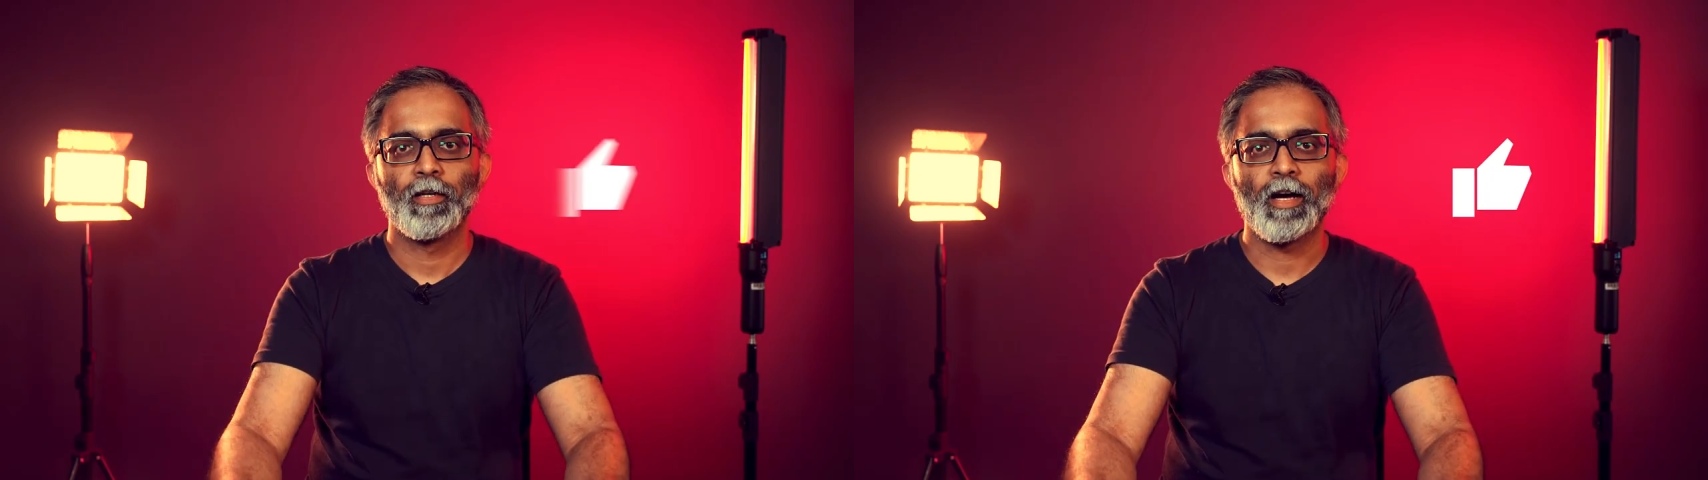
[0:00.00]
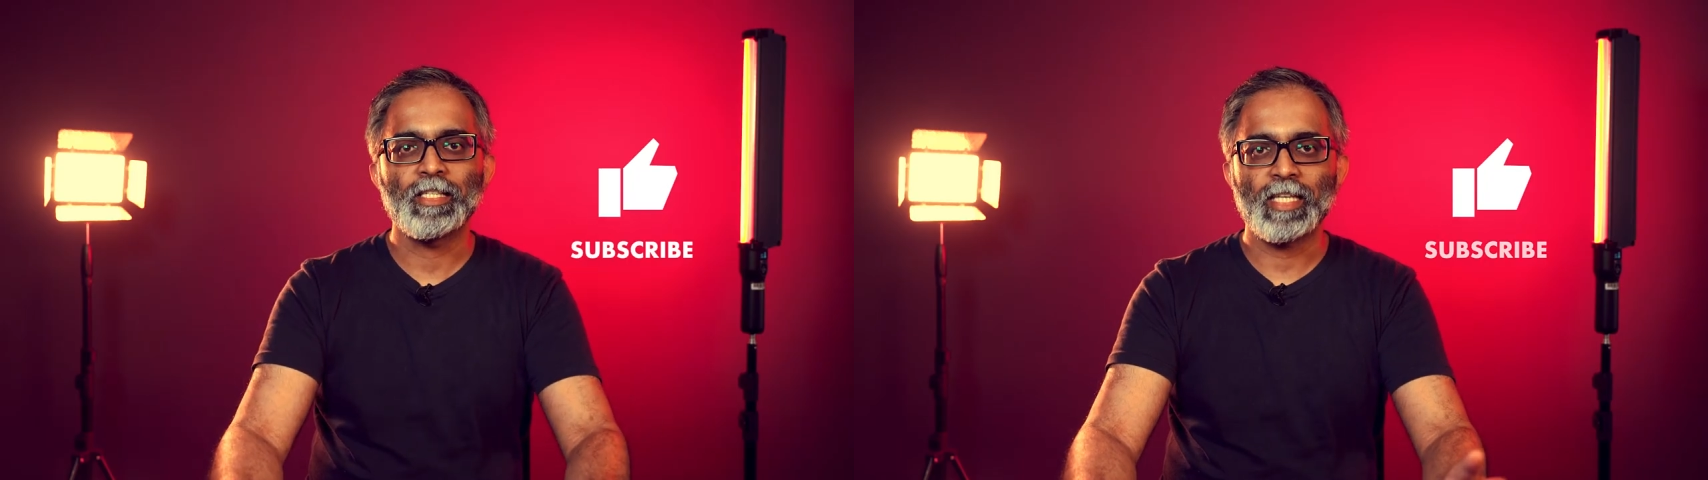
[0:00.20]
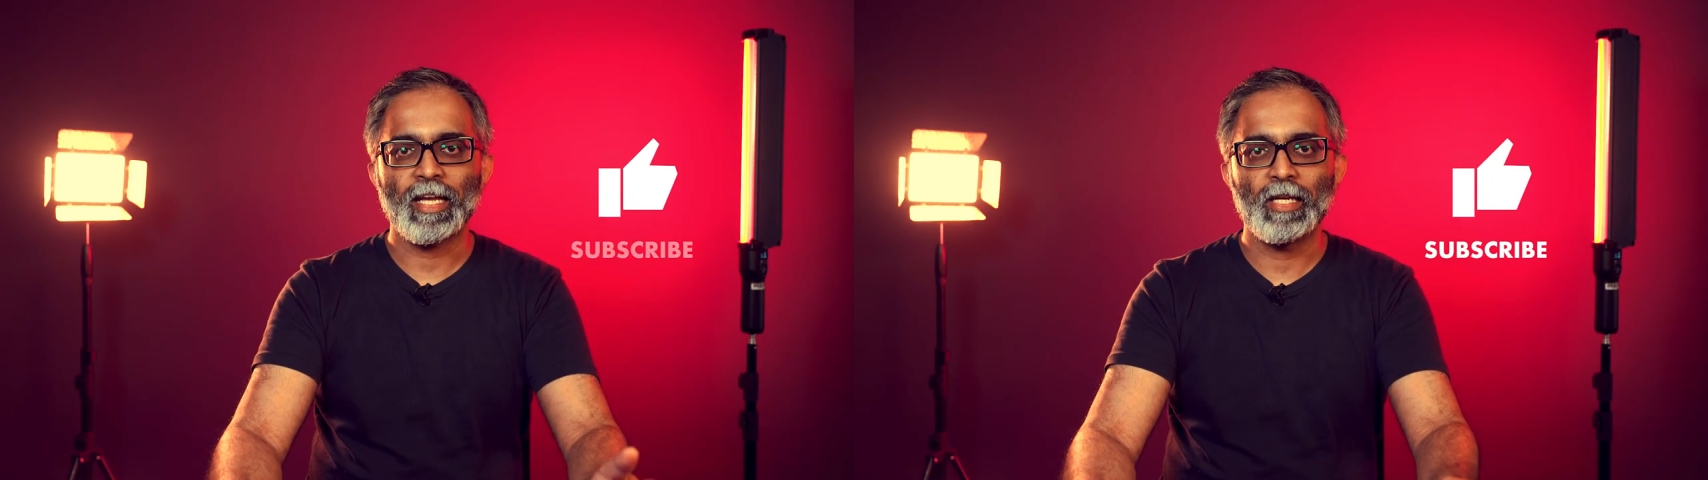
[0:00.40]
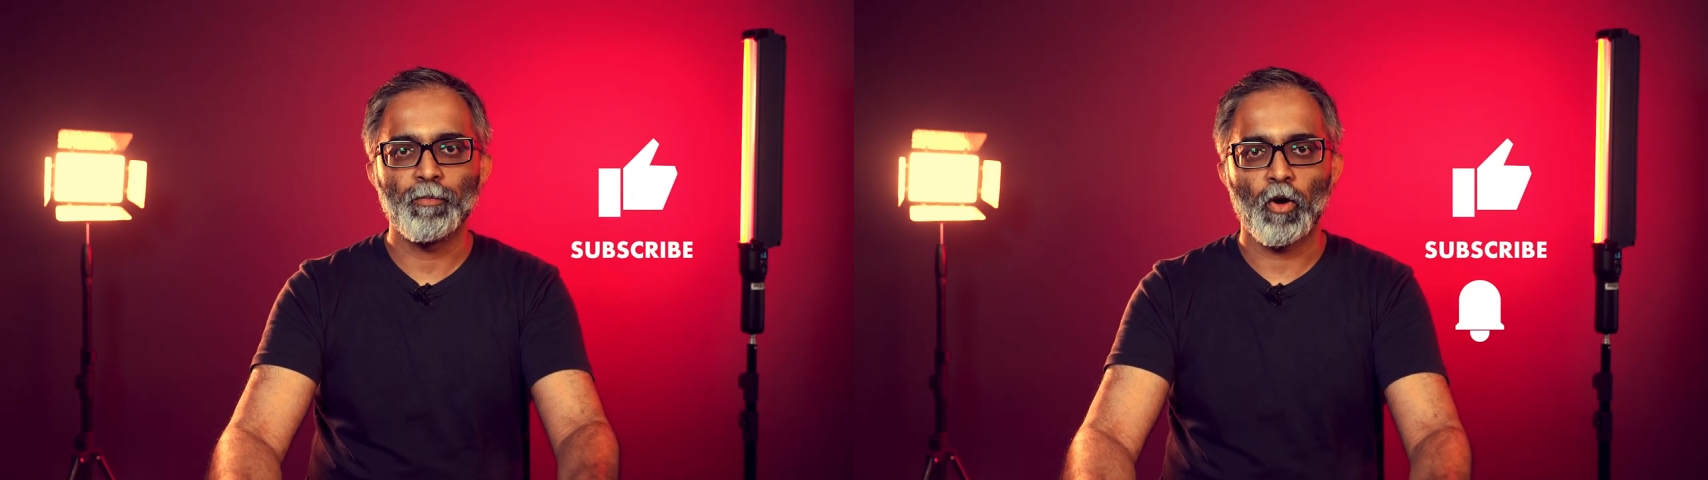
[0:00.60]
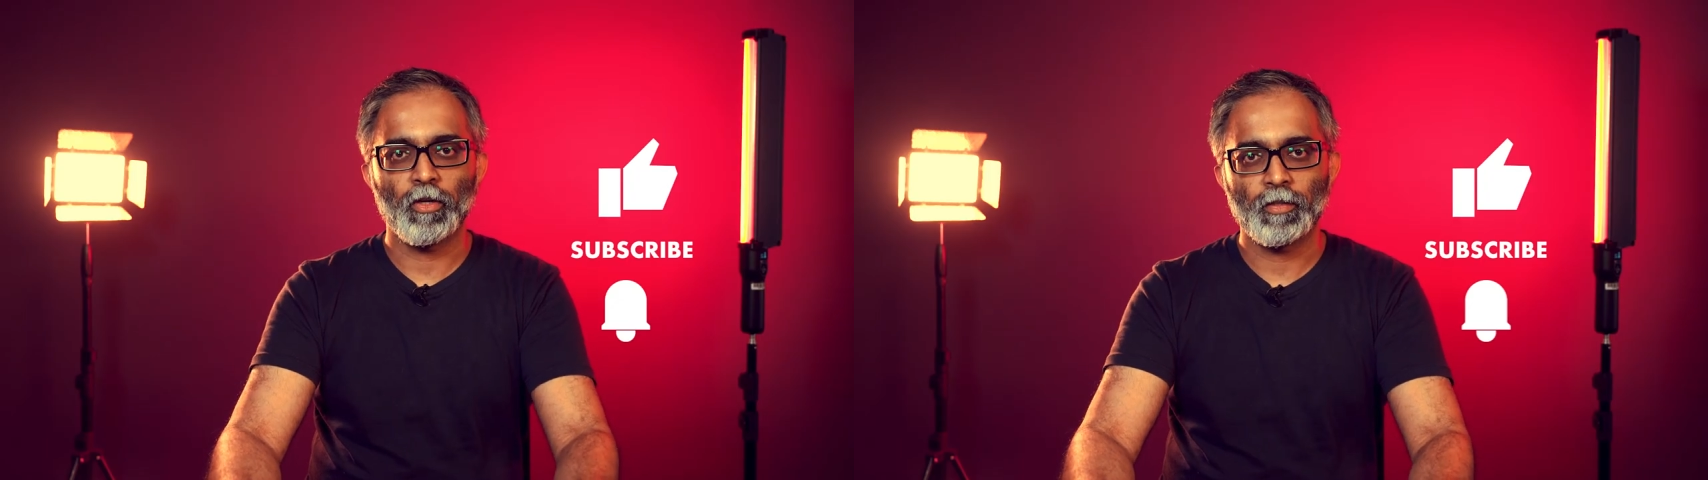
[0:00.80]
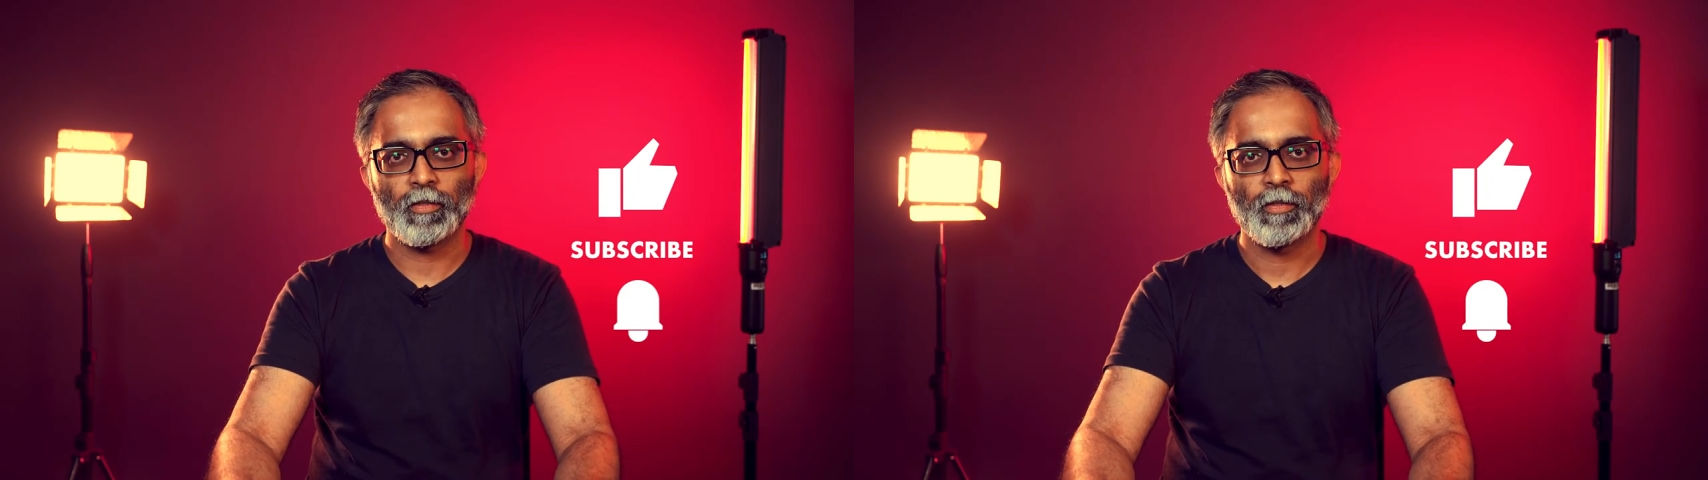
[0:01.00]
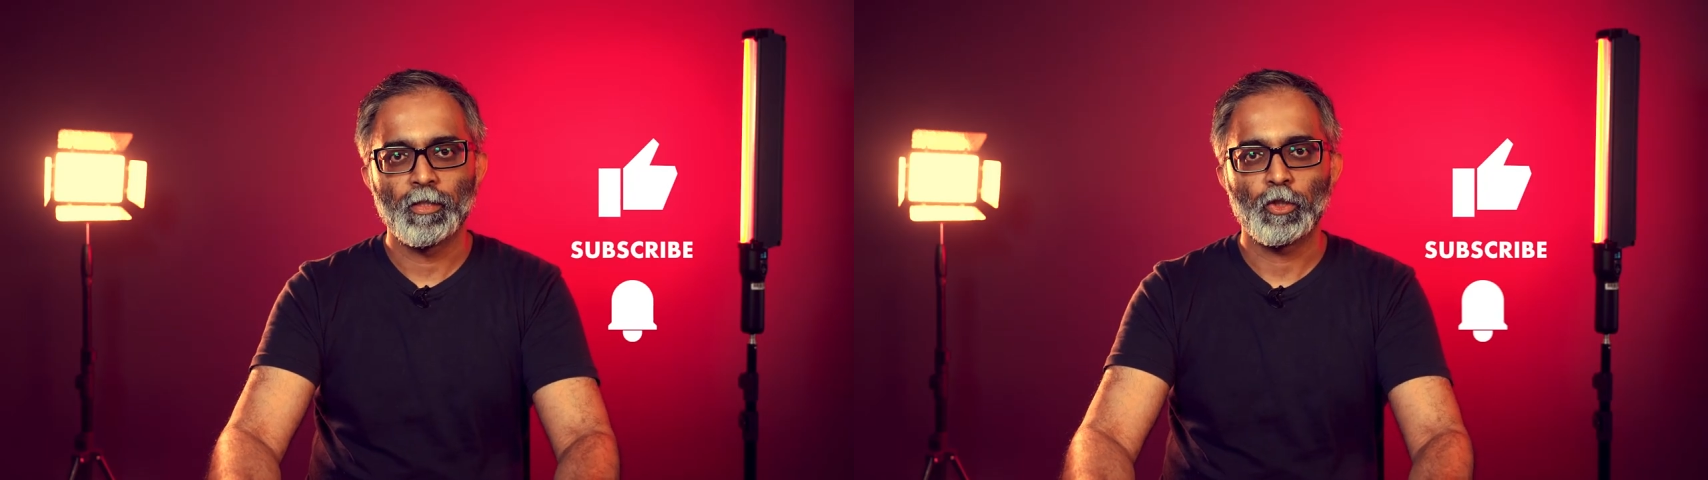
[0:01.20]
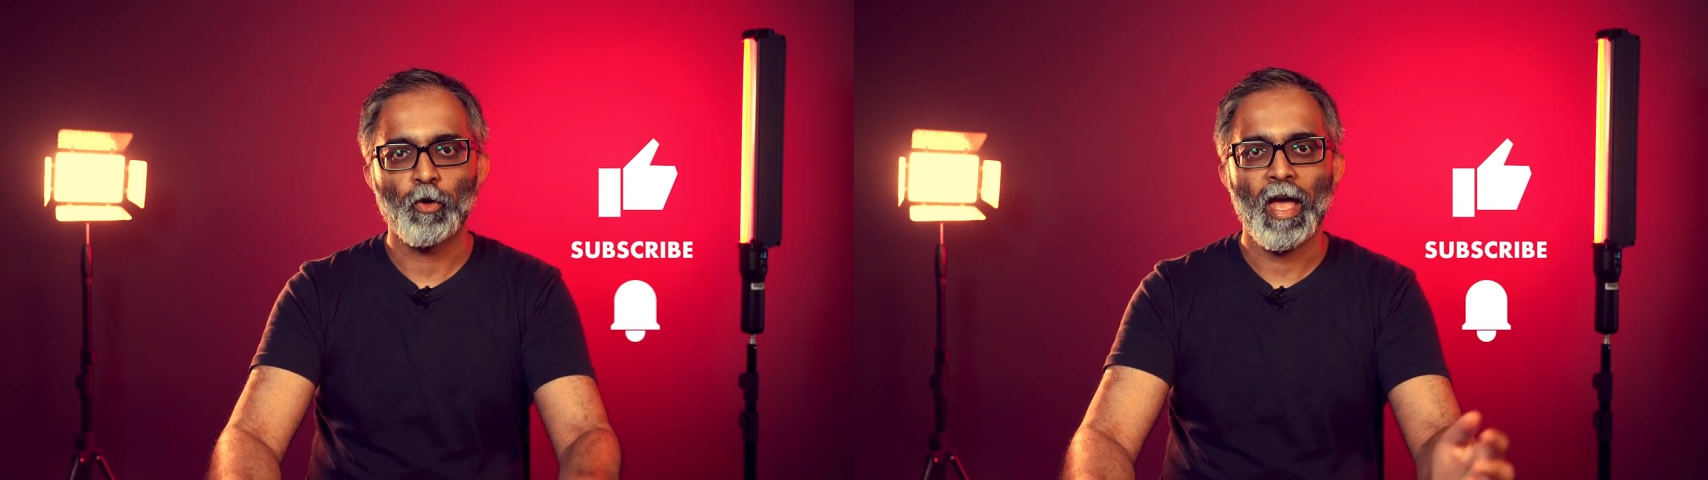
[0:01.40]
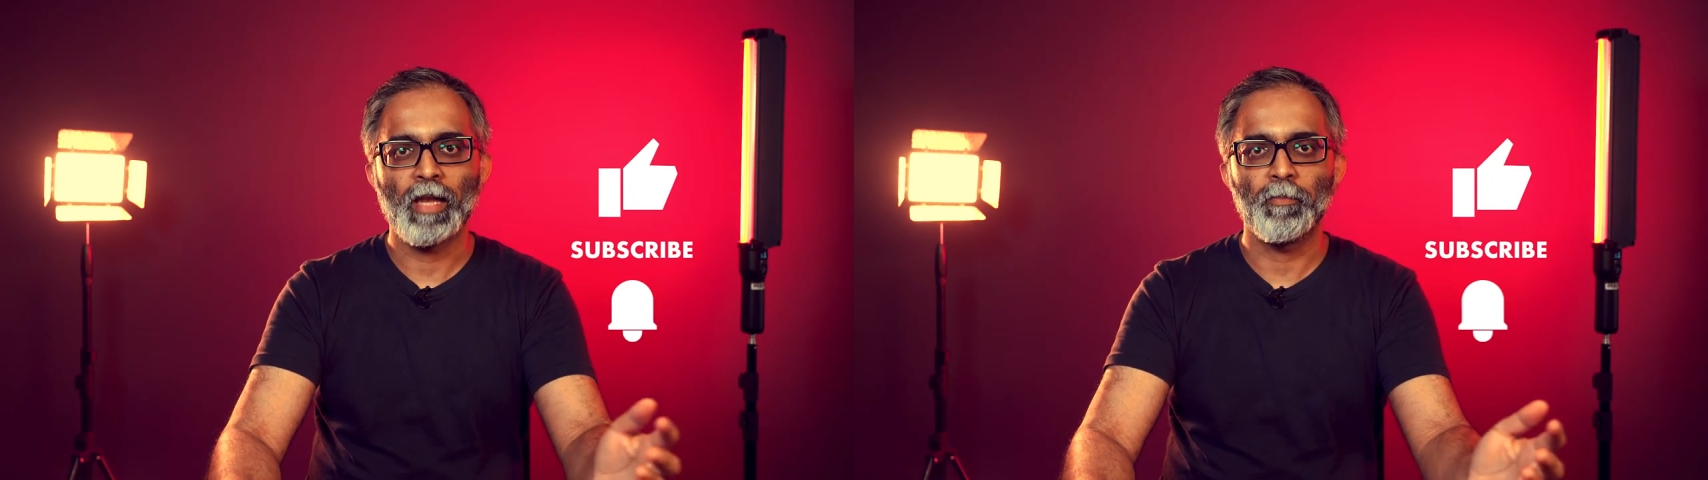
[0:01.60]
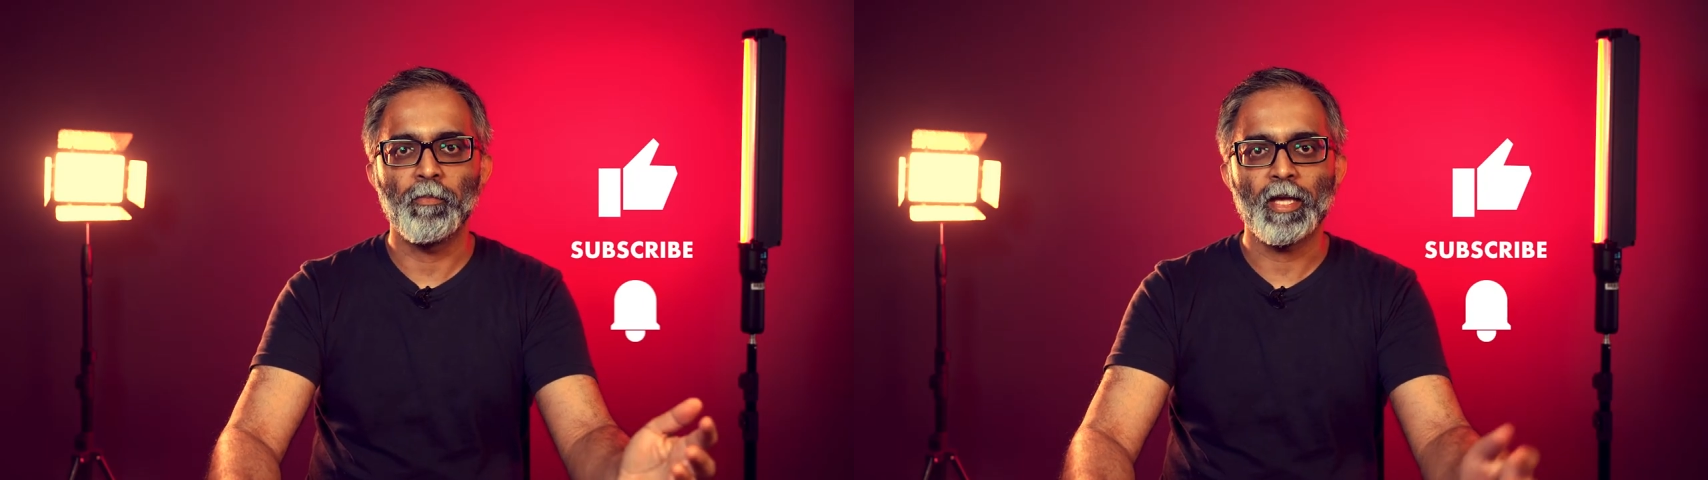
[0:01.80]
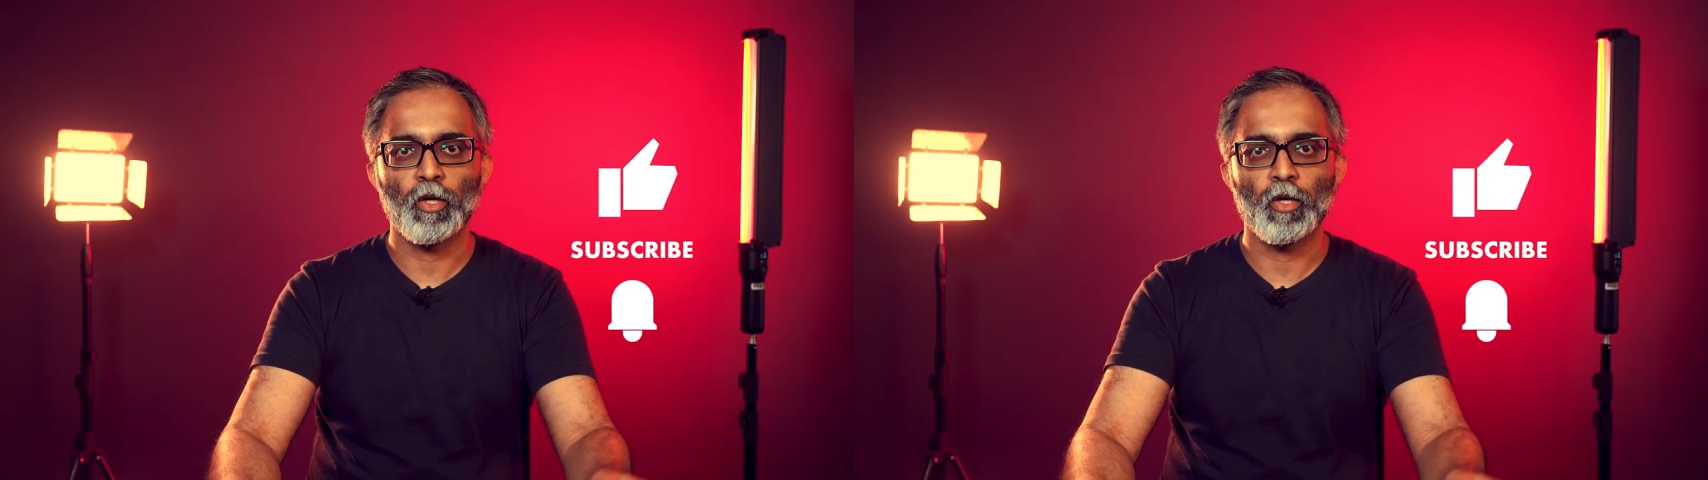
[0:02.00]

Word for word: a second monitor to help make